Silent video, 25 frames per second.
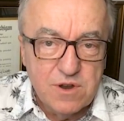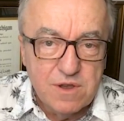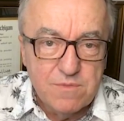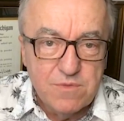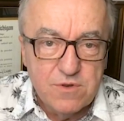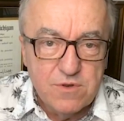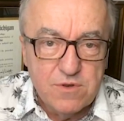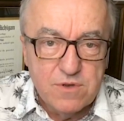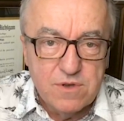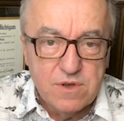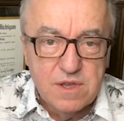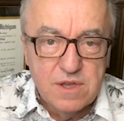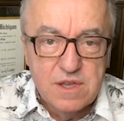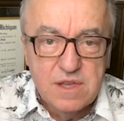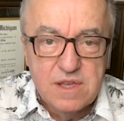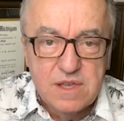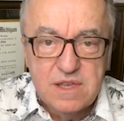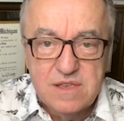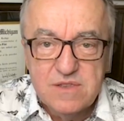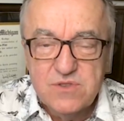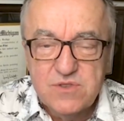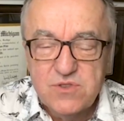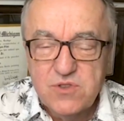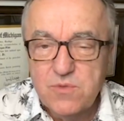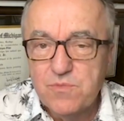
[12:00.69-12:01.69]
number
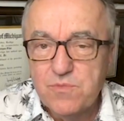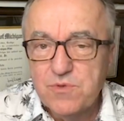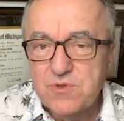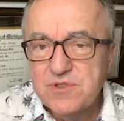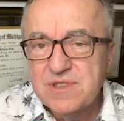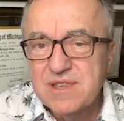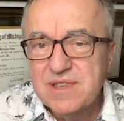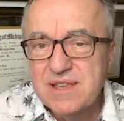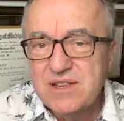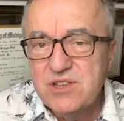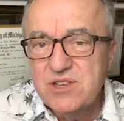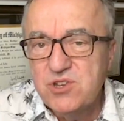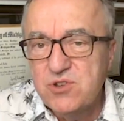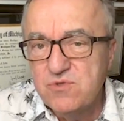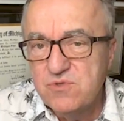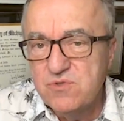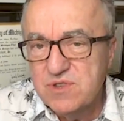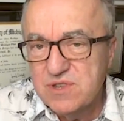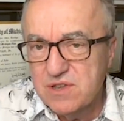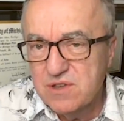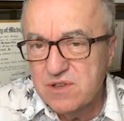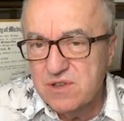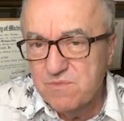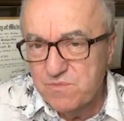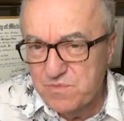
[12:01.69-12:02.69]
is to present
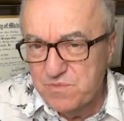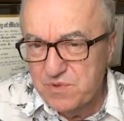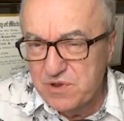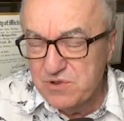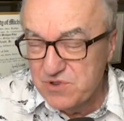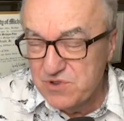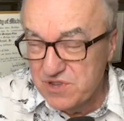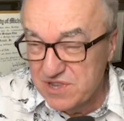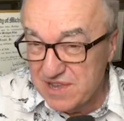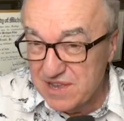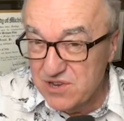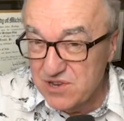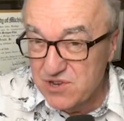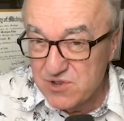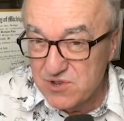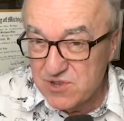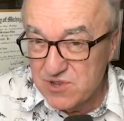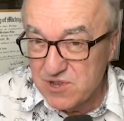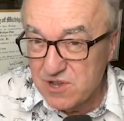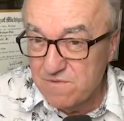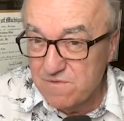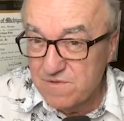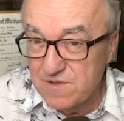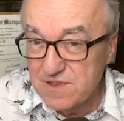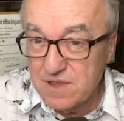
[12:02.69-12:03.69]

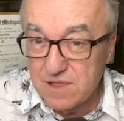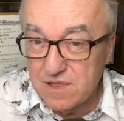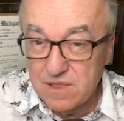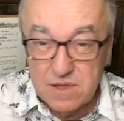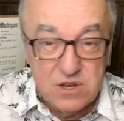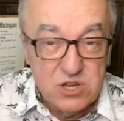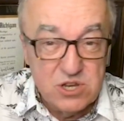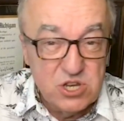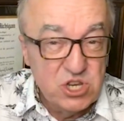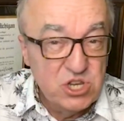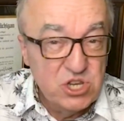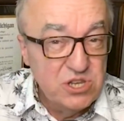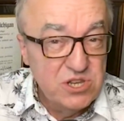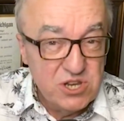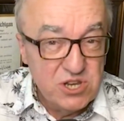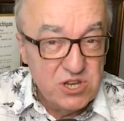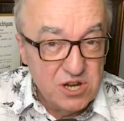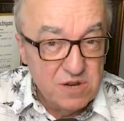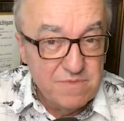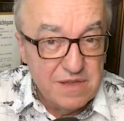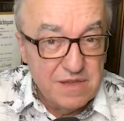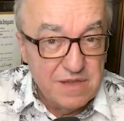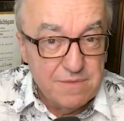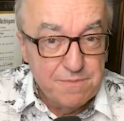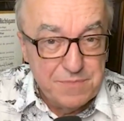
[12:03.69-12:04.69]
yourself as a
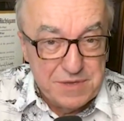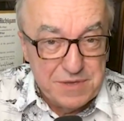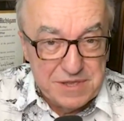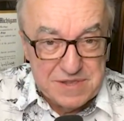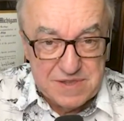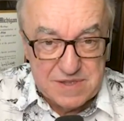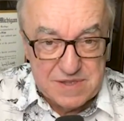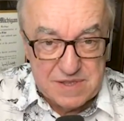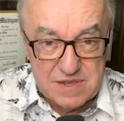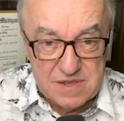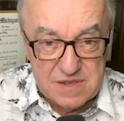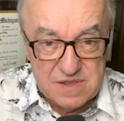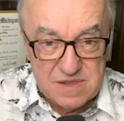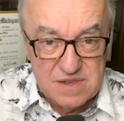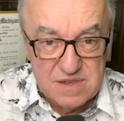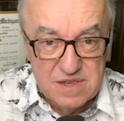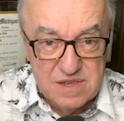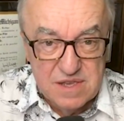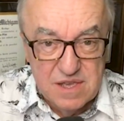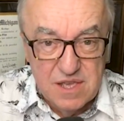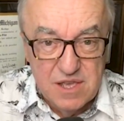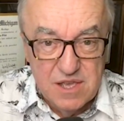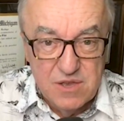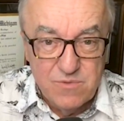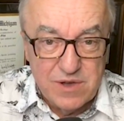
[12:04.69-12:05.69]
legitimate business.
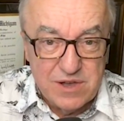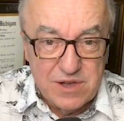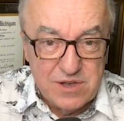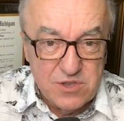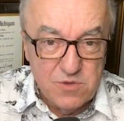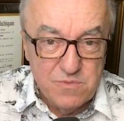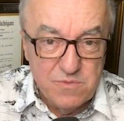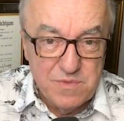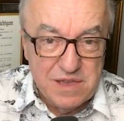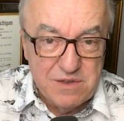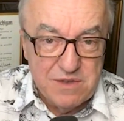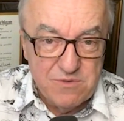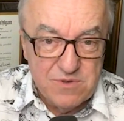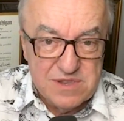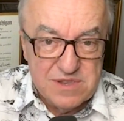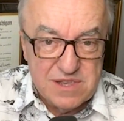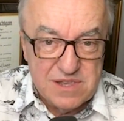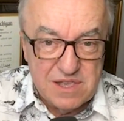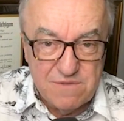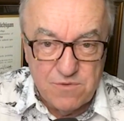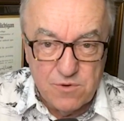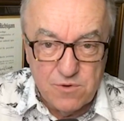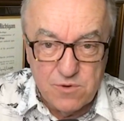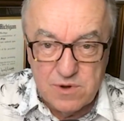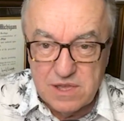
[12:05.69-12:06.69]
While you may
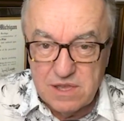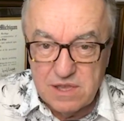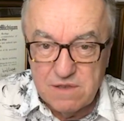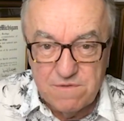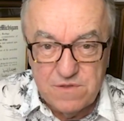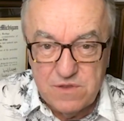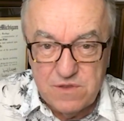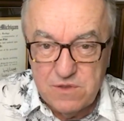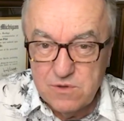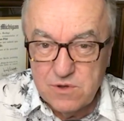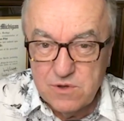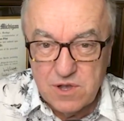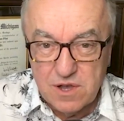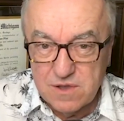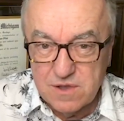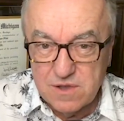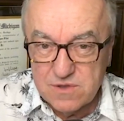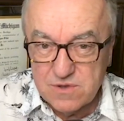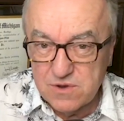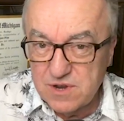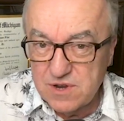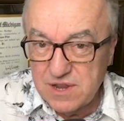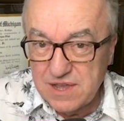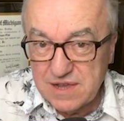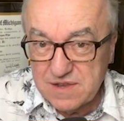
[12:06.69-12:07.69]
receive only a few calls
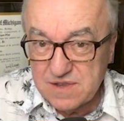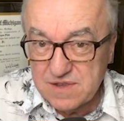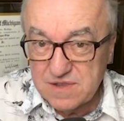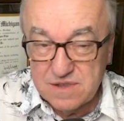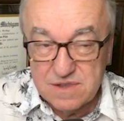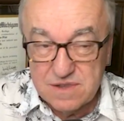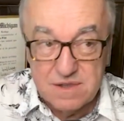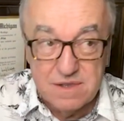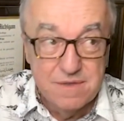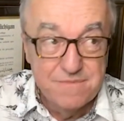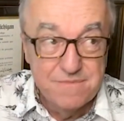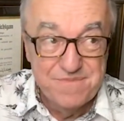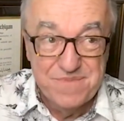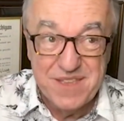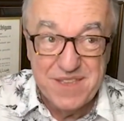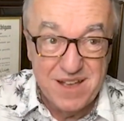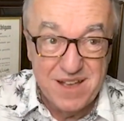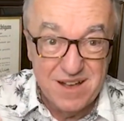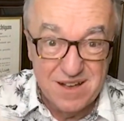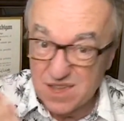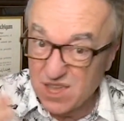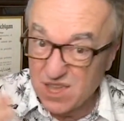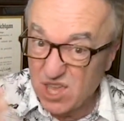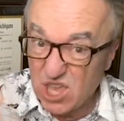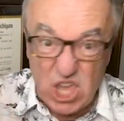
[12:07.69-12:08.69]
or texts
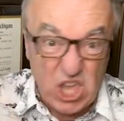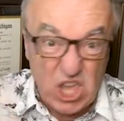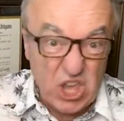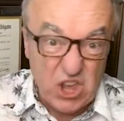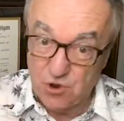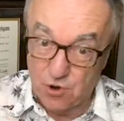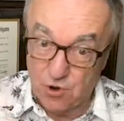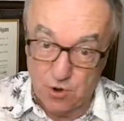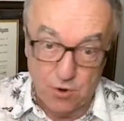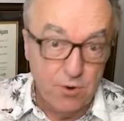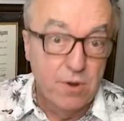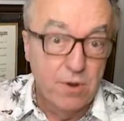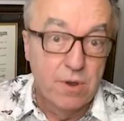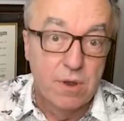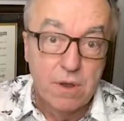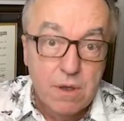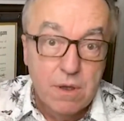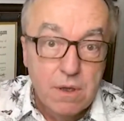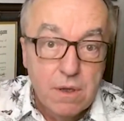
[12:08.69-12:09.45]
a year,